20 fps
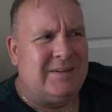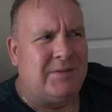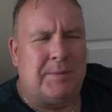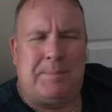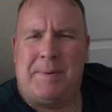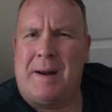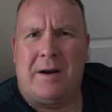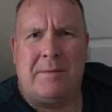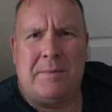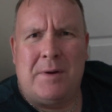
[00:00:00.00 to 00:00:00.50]
The
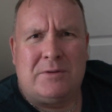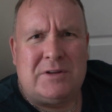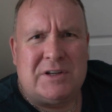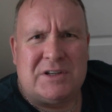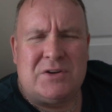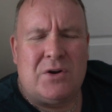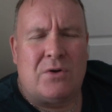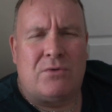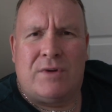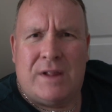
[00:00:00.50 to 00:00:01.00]

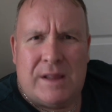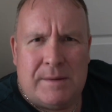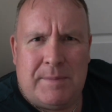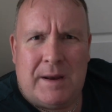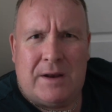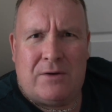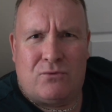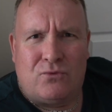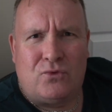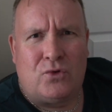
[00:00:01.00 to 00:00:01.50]
paramotor's not really
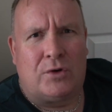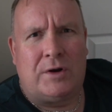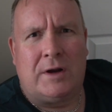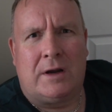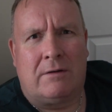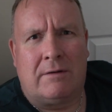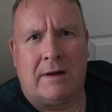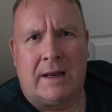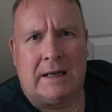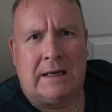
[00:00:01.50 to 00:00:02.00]
been run a
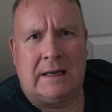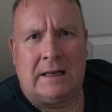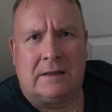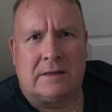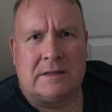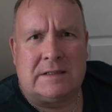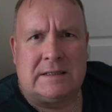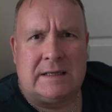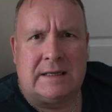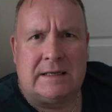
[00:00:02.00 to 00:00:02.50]
great
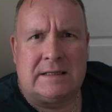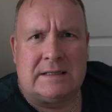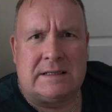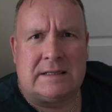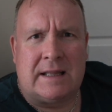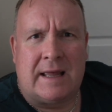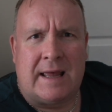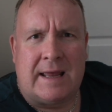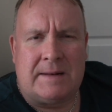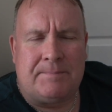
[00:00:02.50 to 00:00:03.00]
deal since
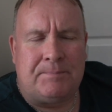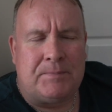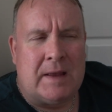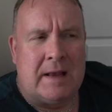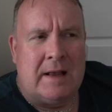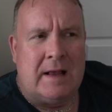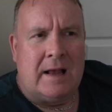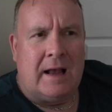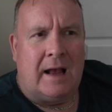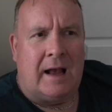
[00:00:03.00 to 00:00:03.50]
then,
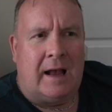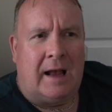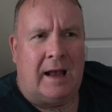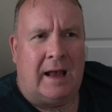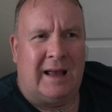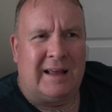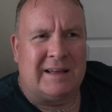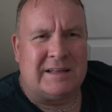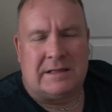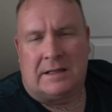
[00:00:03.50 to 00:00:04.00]

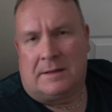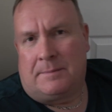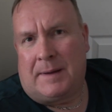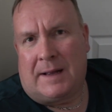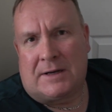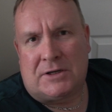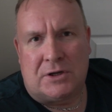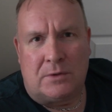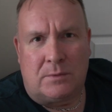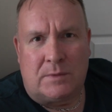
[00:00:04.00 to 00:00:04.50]
uh, so the
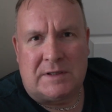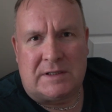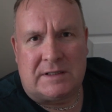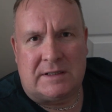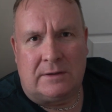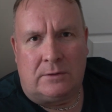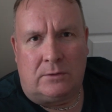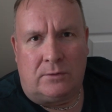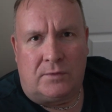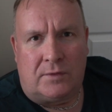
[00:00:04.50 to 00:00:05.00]
battery was
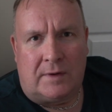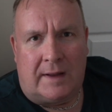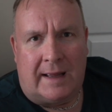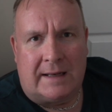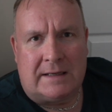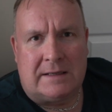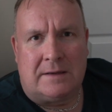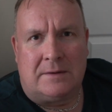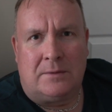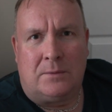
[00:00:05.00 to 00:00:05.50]
still
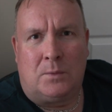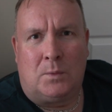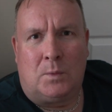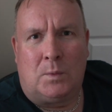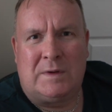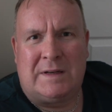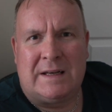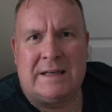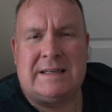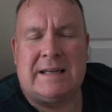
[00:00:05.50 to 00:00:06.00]
flat.
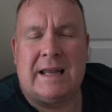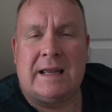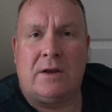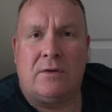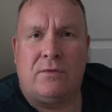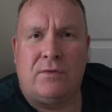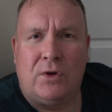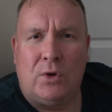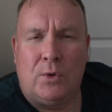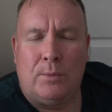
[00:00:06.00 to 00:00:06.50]
We did take
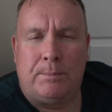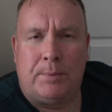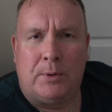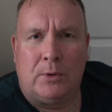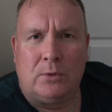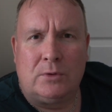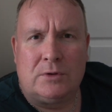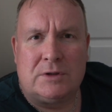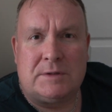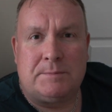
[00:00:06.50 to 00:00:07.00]
a few
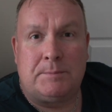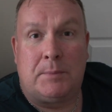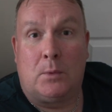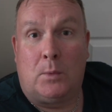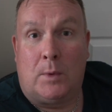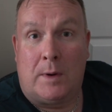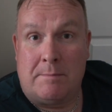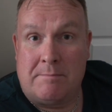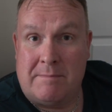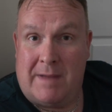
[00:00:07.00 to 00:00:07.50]
pulls, but
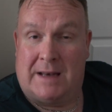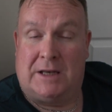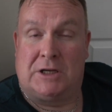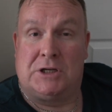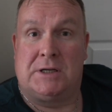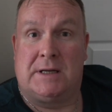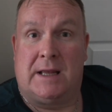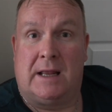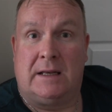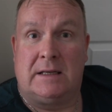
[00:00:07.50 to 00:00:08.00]
we
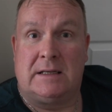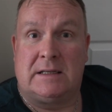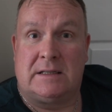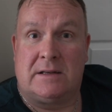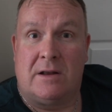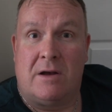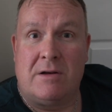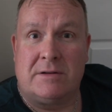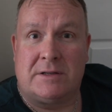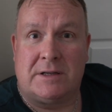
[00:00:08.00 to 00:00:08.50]
managed to get it
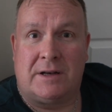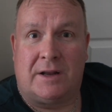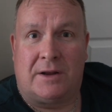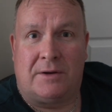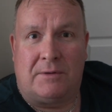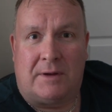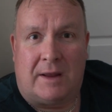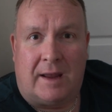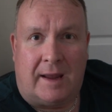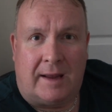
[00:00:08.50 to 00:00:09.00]
started
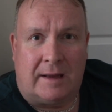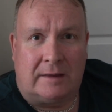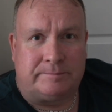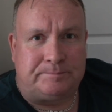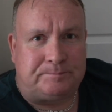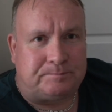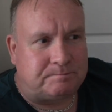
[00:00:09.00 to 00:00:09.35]
okay.